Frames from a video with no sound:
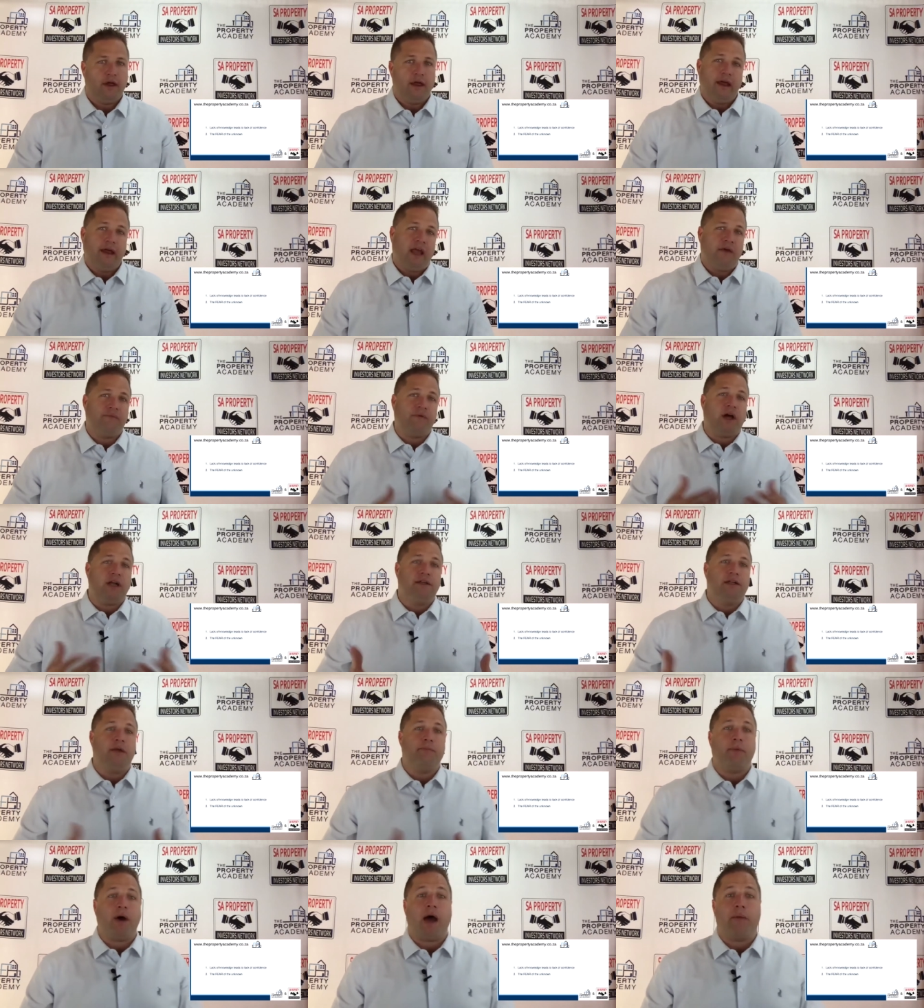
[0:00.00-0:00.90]
If I
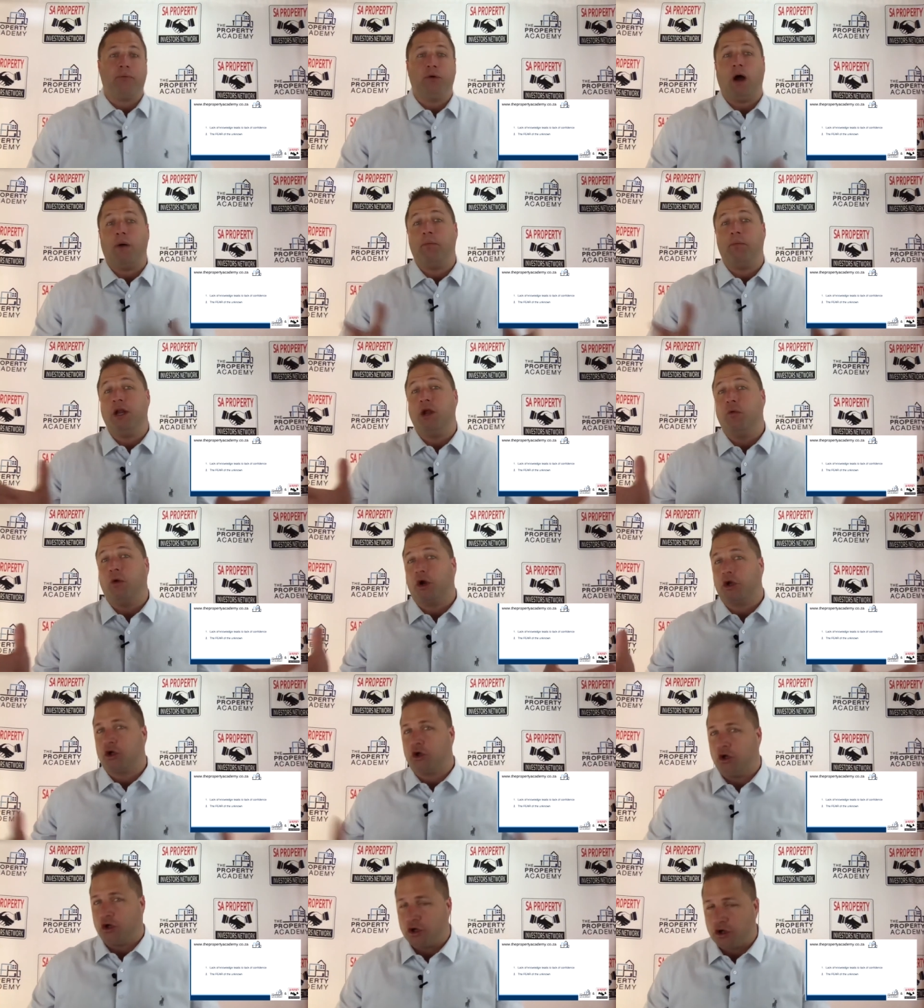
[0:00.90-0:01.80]
did buy a property, what
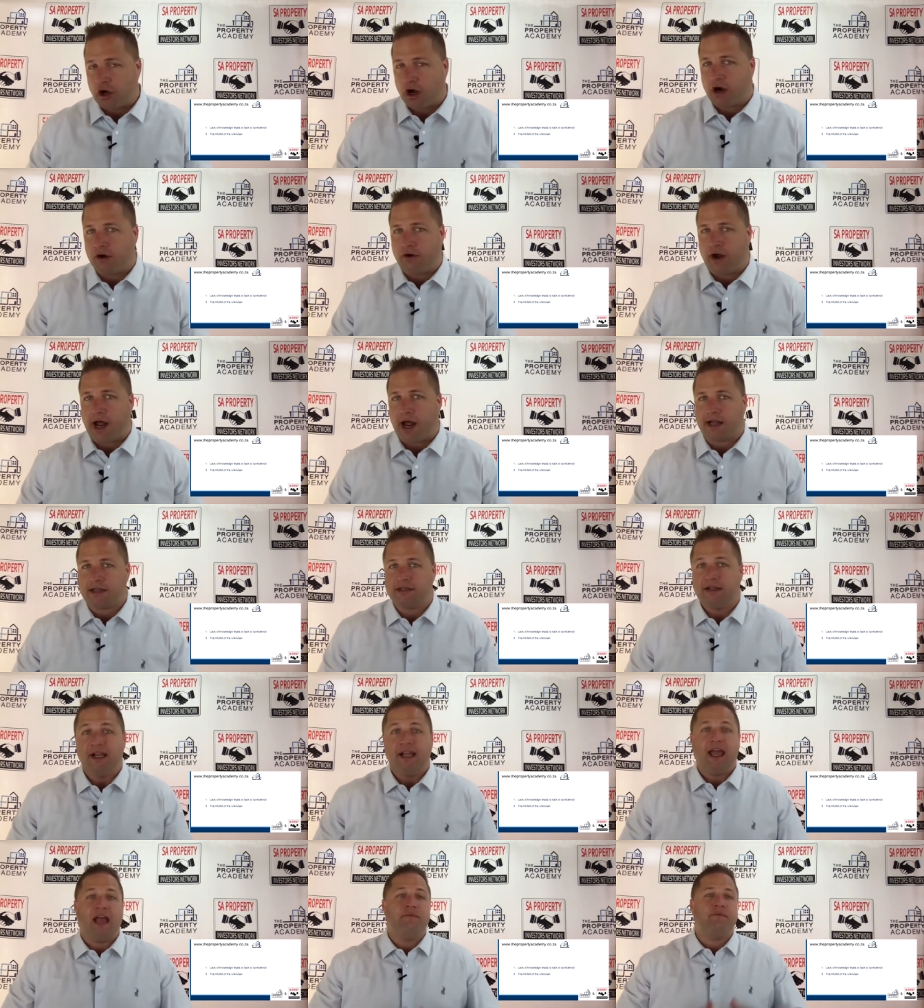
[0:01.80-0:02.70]
could go right?
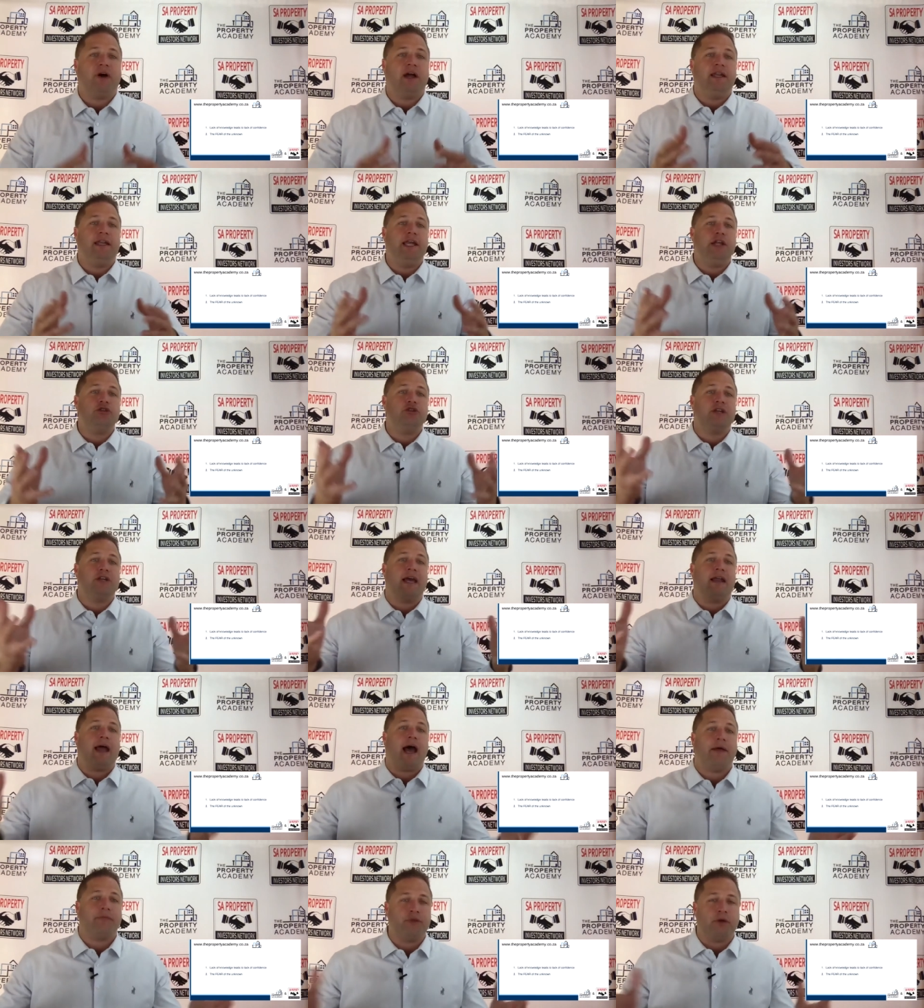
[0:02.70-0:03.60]
If I need to get
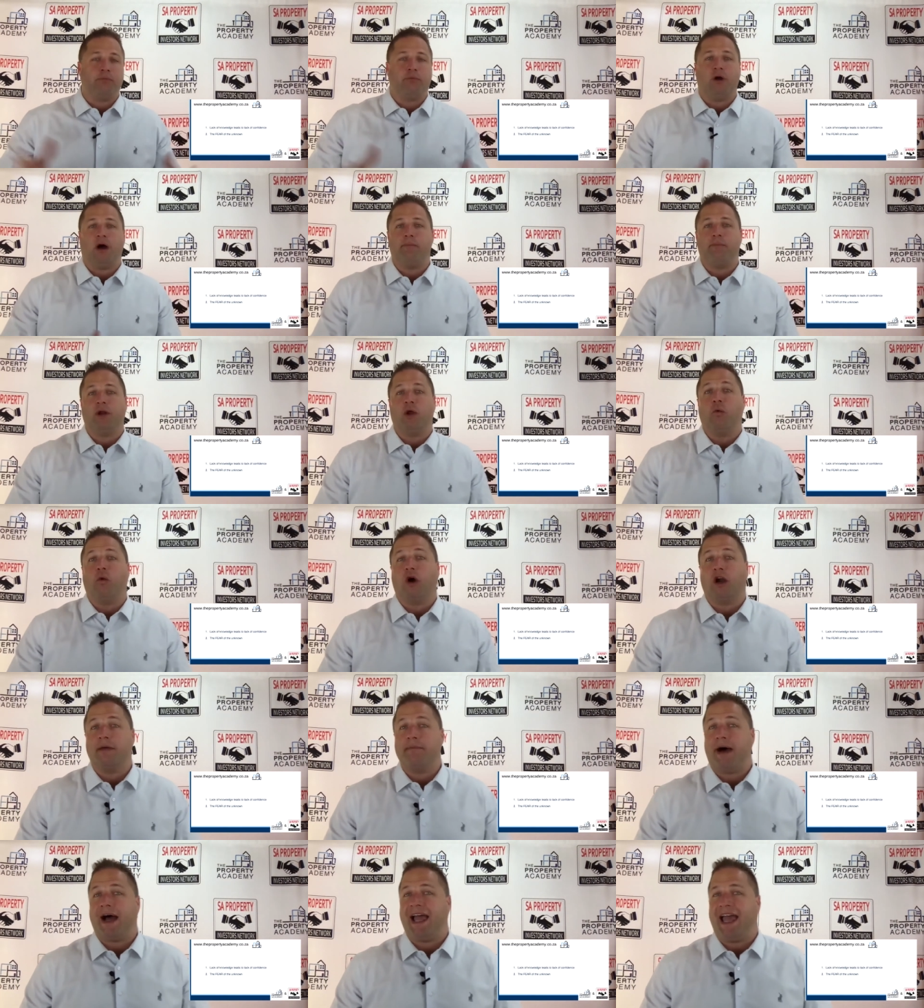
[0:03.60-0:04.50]
out the property, what
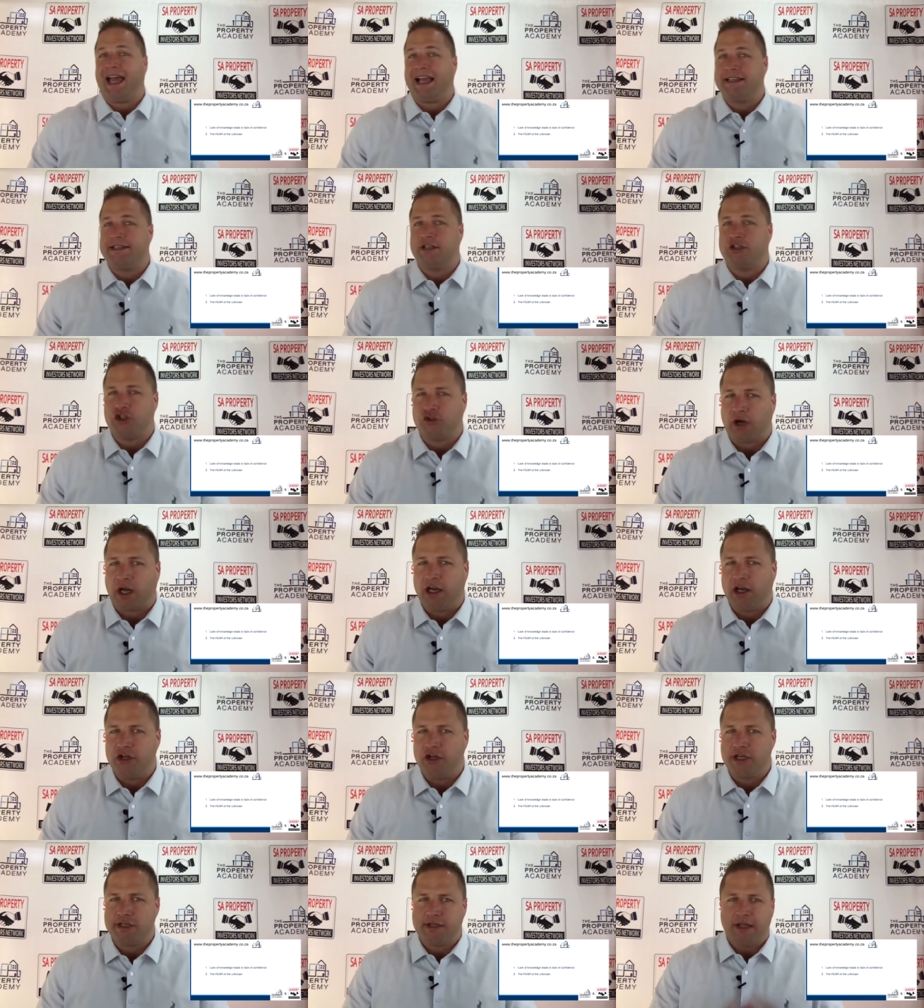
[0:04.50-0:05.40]
are my exit
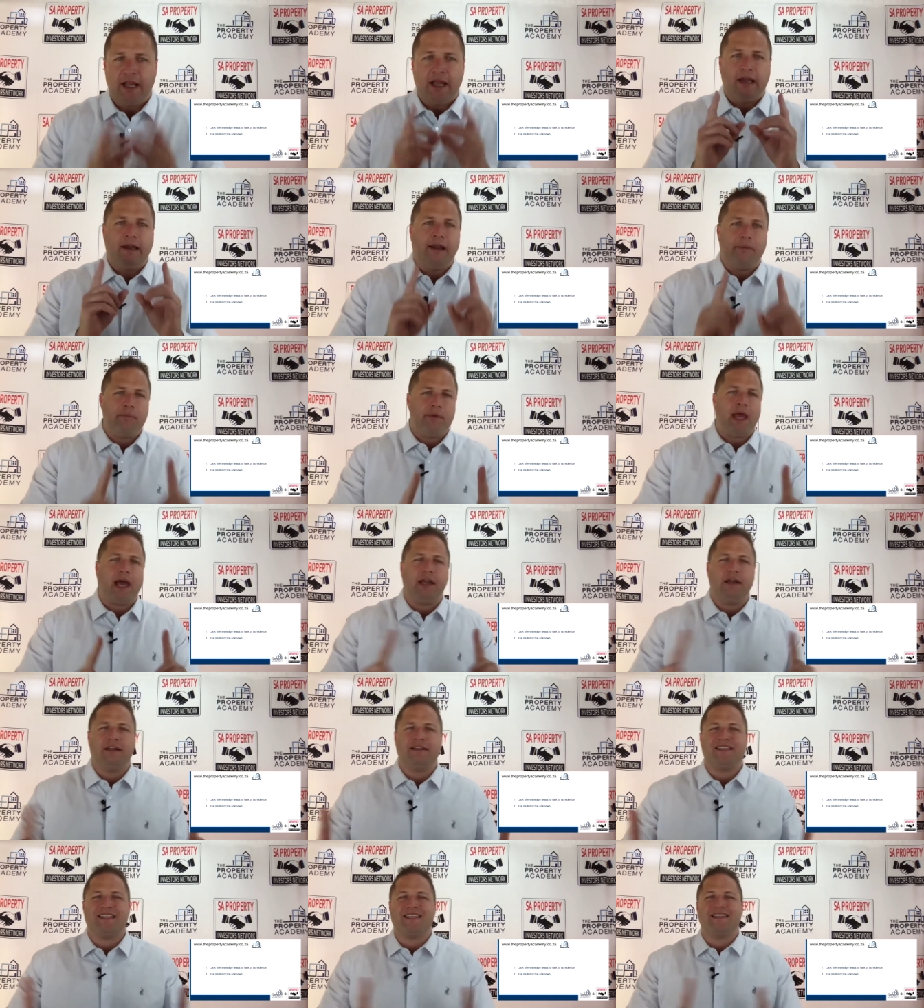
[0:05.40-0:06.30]
strategies? Let me
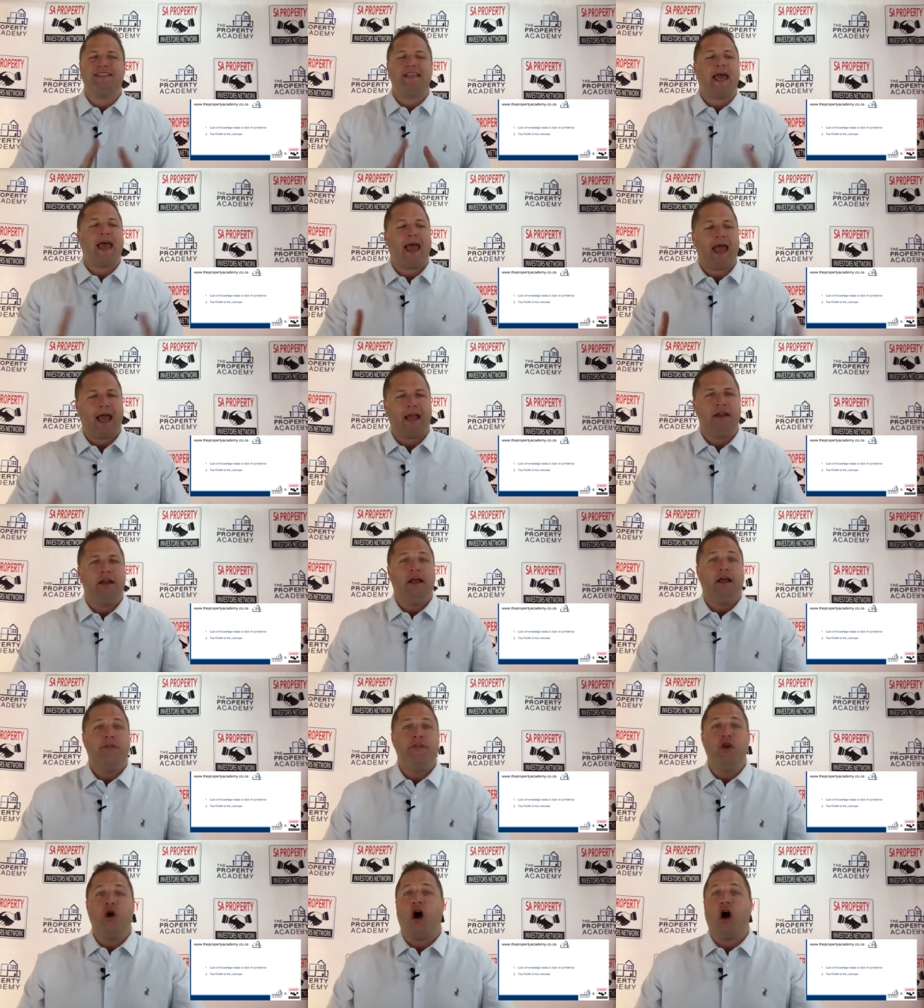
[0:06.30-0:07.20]
understand
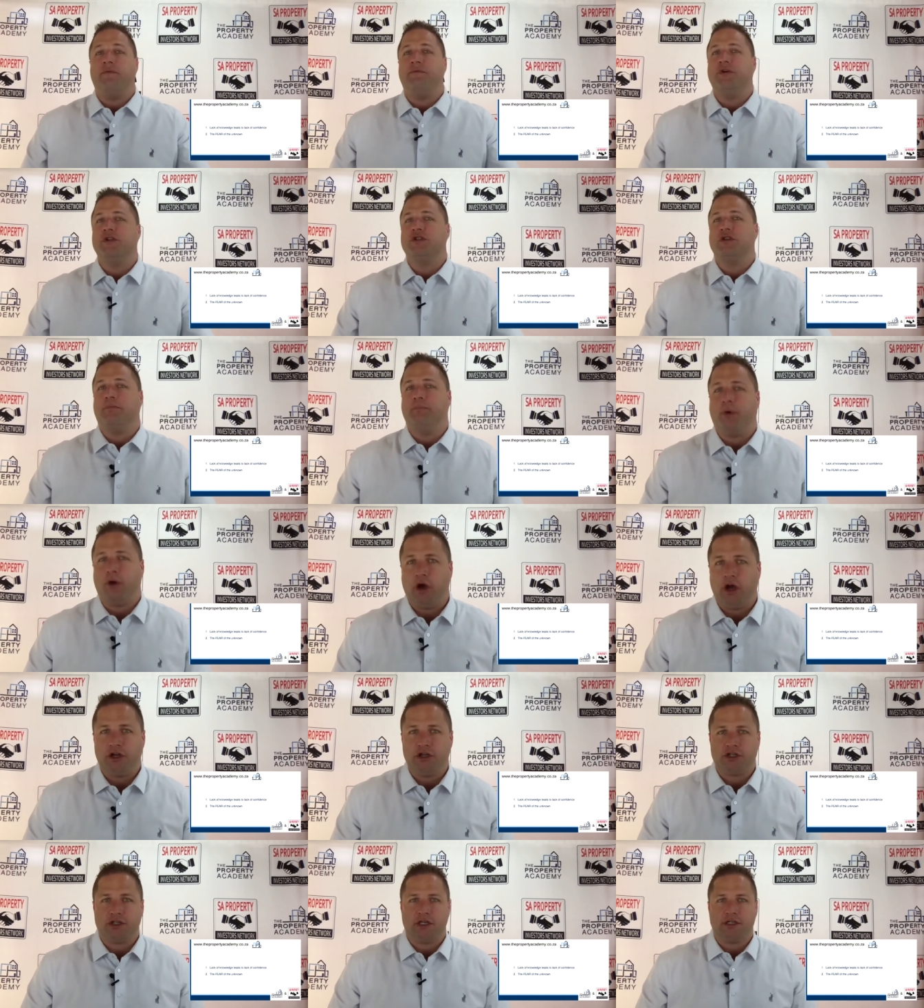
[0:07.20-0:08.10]
the offer to
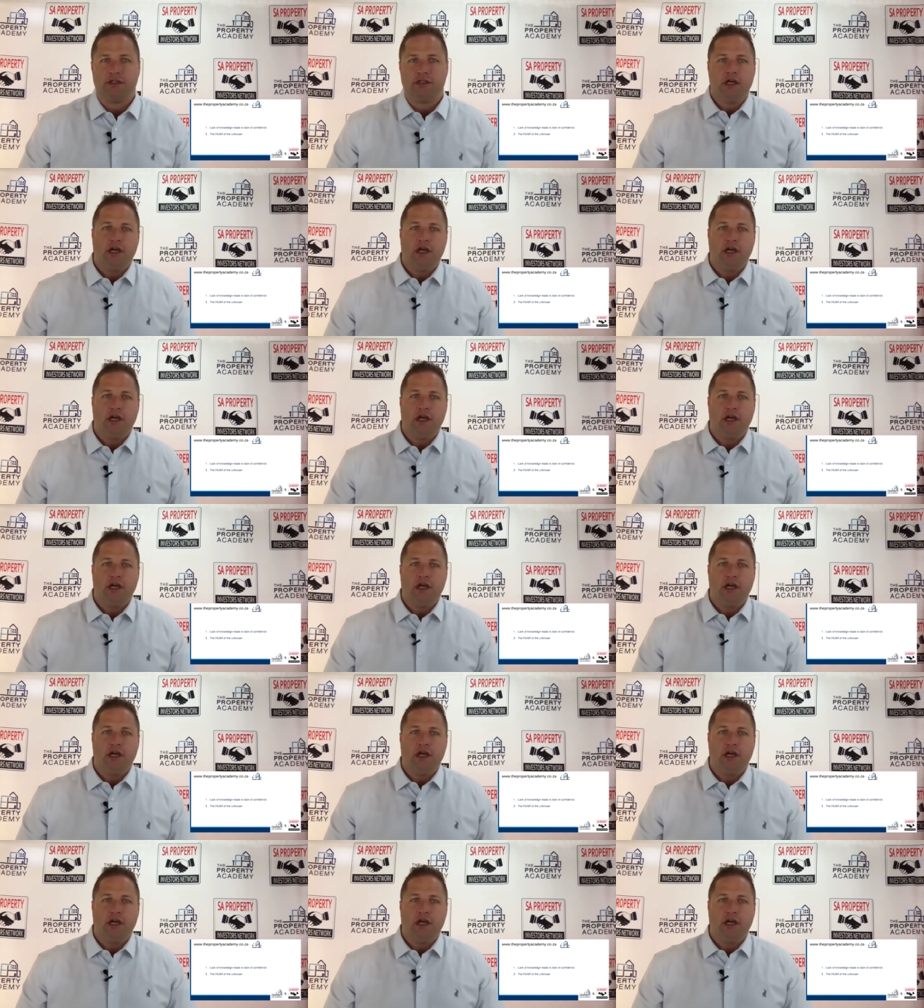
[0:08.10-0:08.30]
purchase.